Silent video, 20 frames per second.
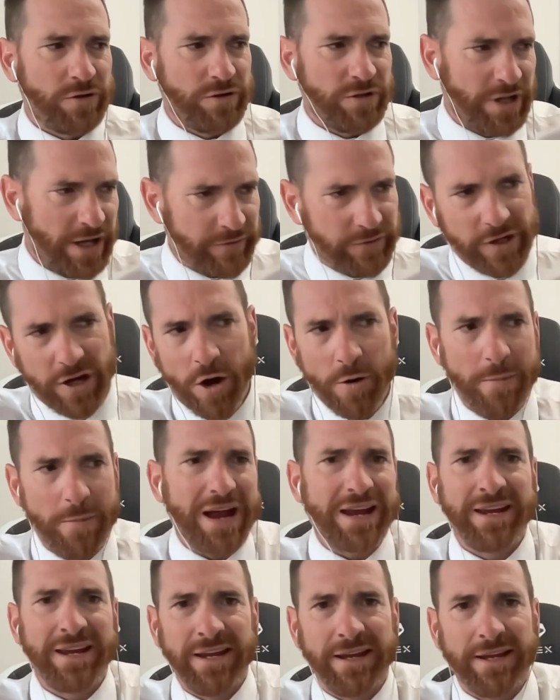You'd have to go
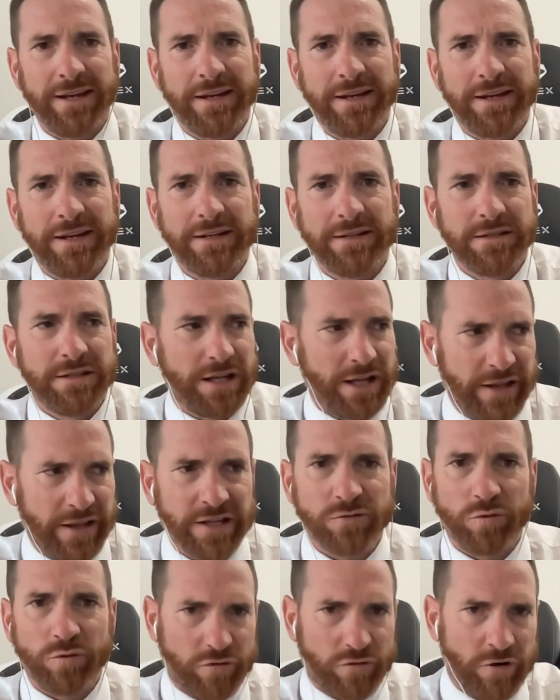back in, and, and
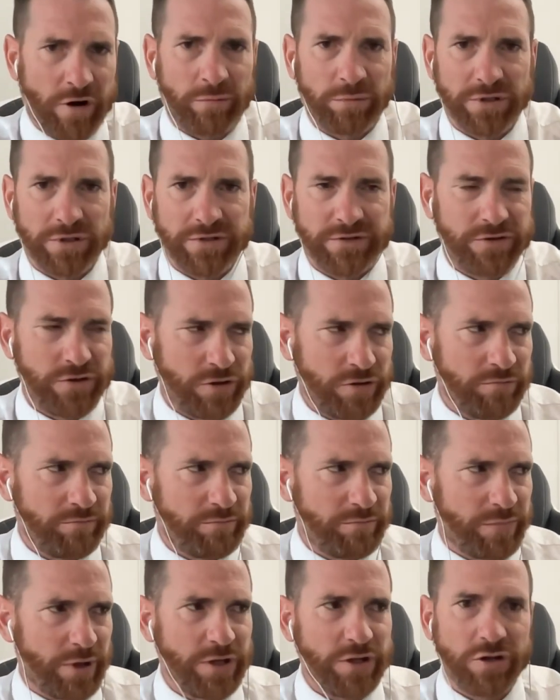that's where trouble is. You,
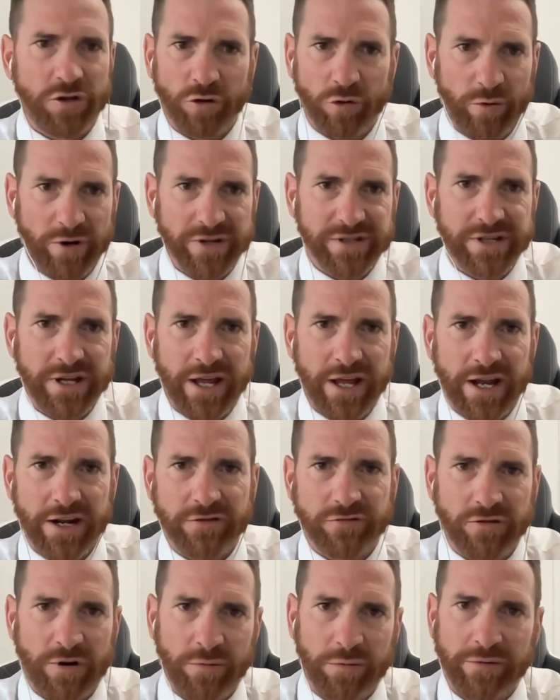but you can always get out
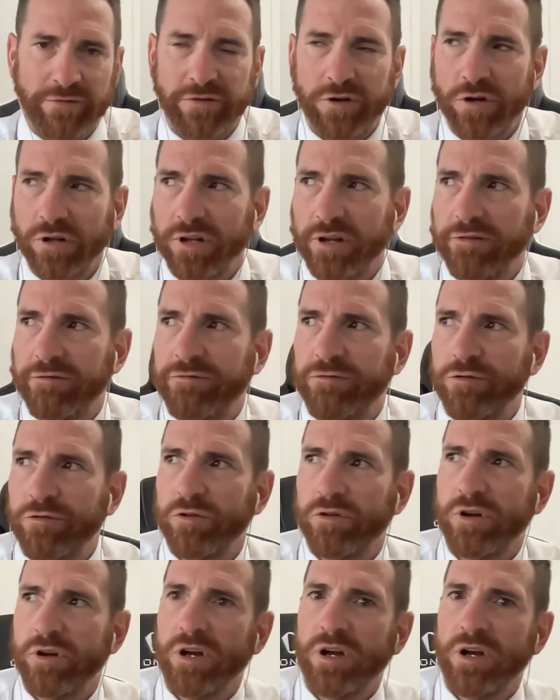of trouble if you've got a left foot.